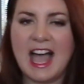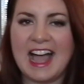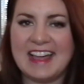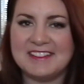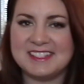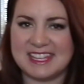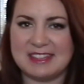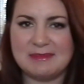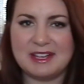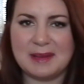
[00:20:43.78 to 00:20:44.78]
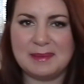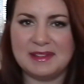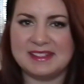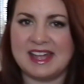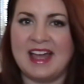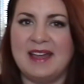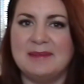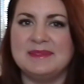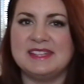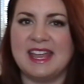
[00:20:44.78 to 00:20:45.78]
I have seen them a couple of
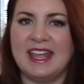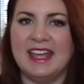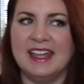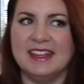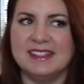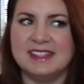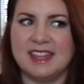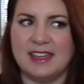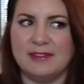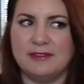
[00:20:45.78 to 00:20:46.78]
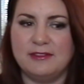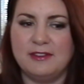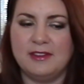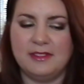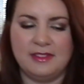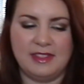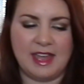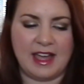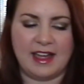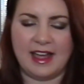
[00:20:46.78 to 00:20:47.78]
times, and
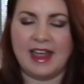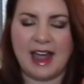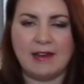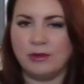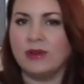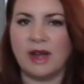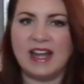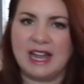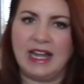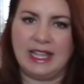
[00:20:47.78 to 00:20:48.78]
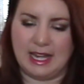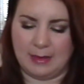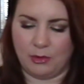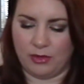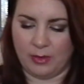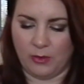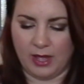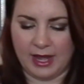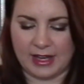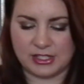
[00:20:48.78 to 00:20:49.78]
I regret not getting more than
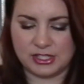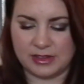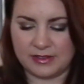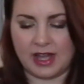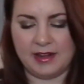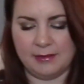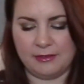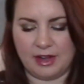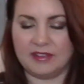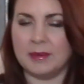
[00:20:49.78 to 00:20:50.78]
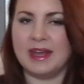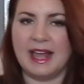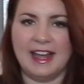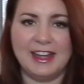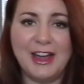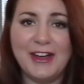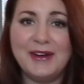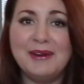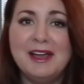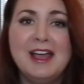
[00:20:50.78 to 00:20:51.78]
one. I should have gotten them for everybody I
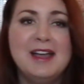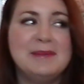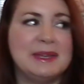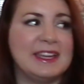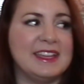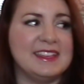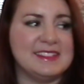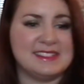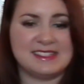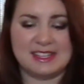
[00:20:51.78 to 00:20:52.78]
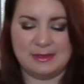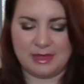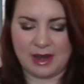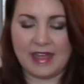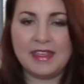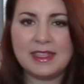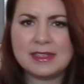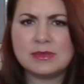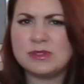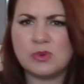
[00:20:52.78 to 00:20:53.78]
know, because I think
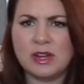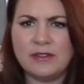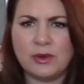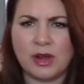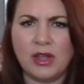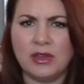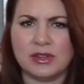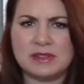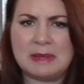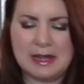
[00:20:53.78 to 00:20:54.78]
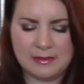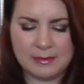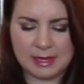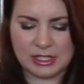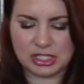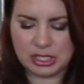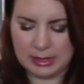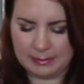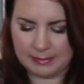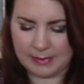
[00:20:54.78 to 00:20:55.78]
this was $24. It might have even been
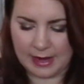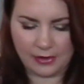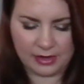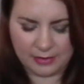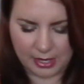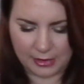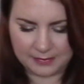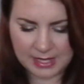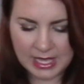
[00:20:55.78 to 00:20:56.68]
cheap. I don't even know.